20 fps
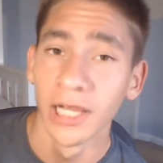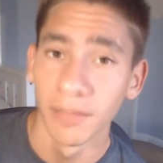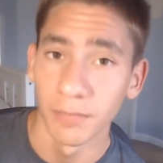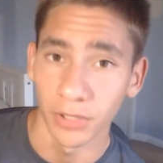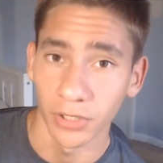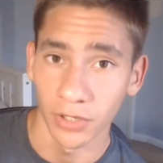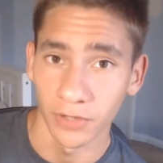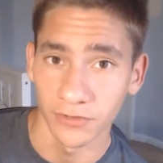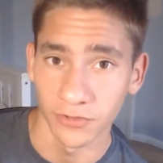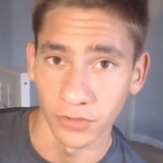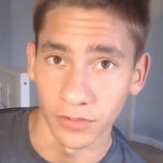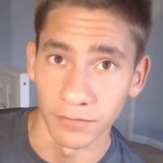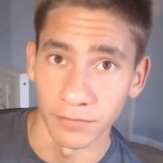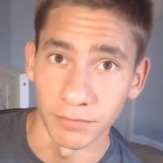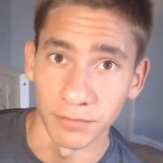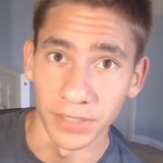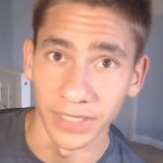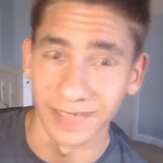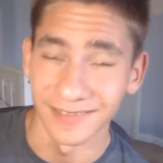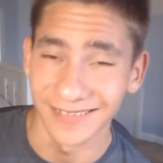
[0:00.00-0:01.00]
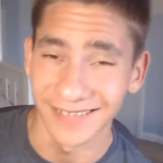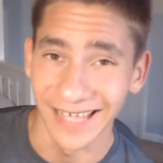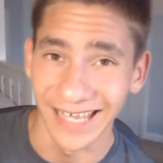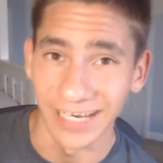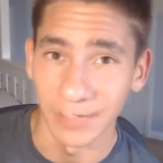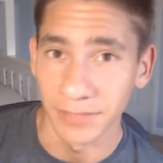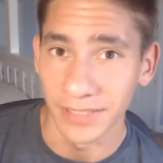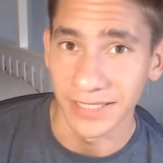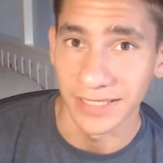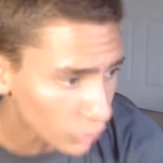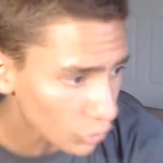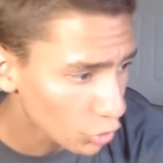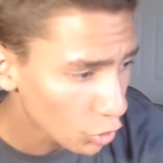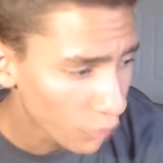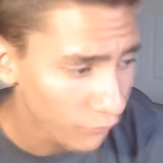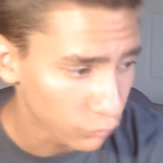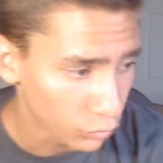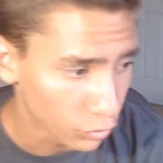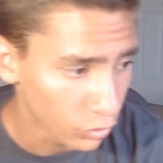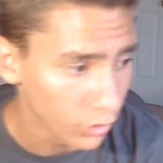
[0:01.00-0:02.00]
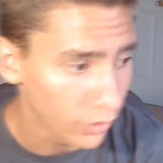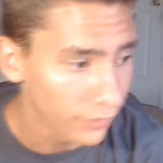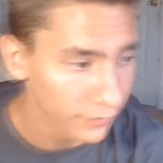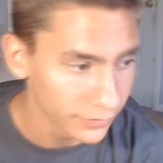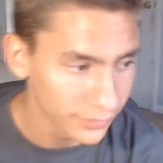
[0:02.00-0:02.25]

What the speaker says: but also the biggest enemy overall.